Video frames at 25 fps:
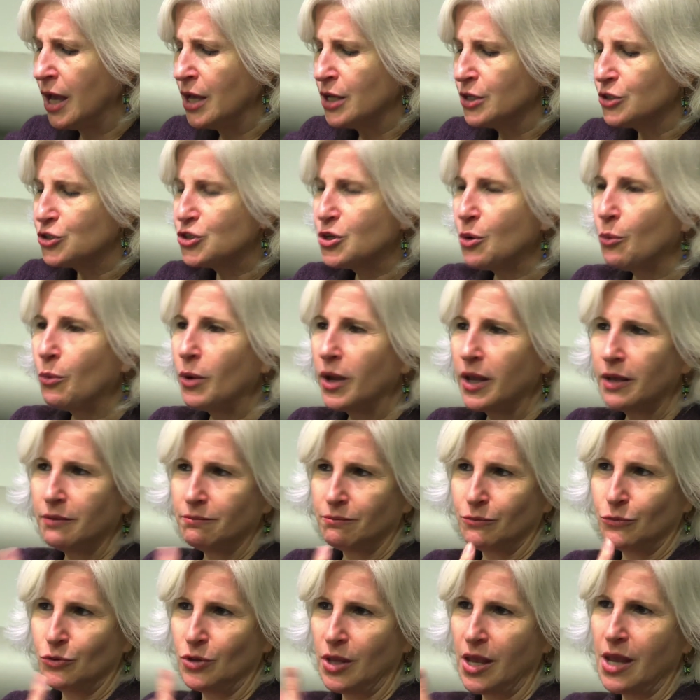So
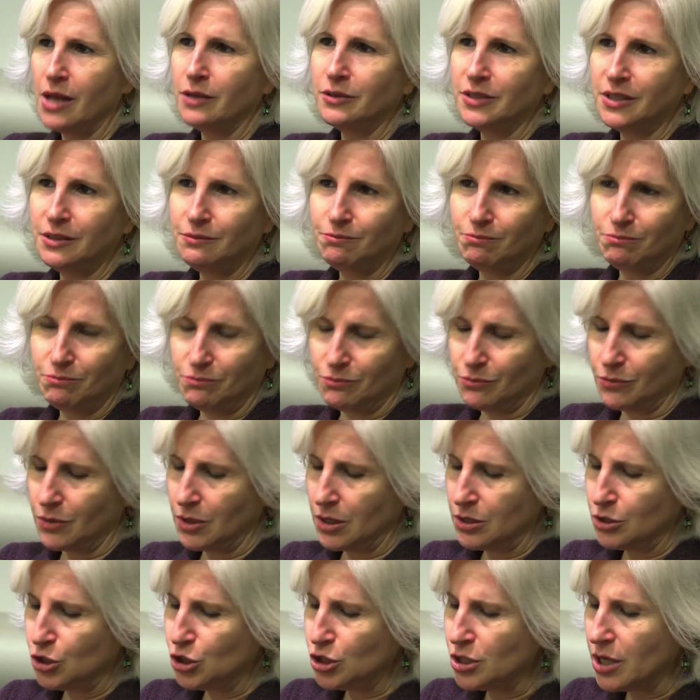Ellen
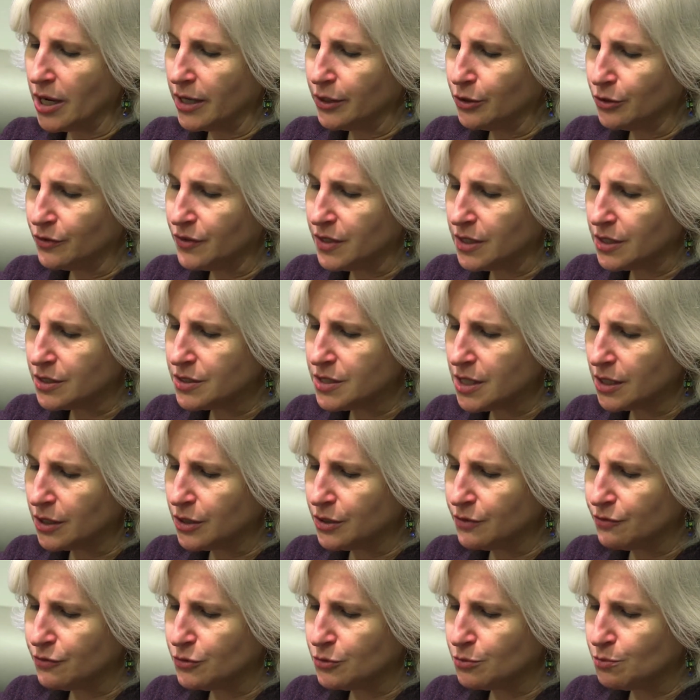Schneider, the
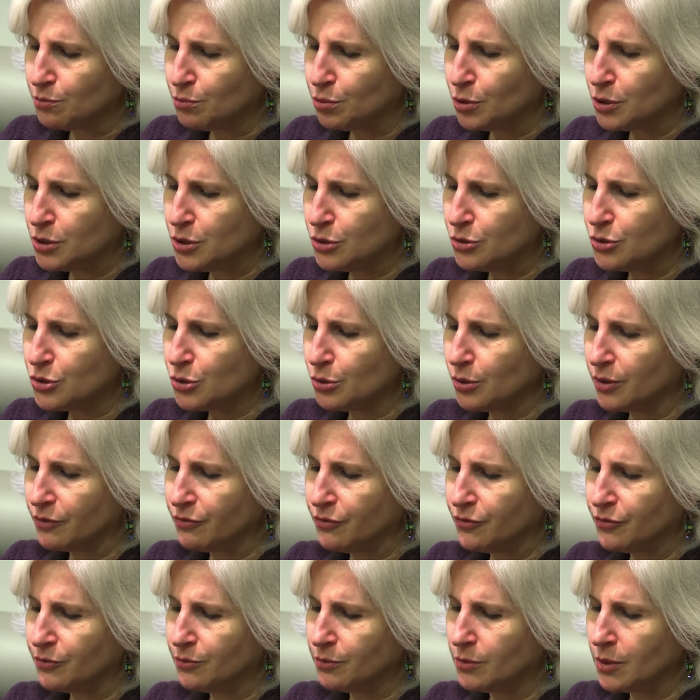executive producer of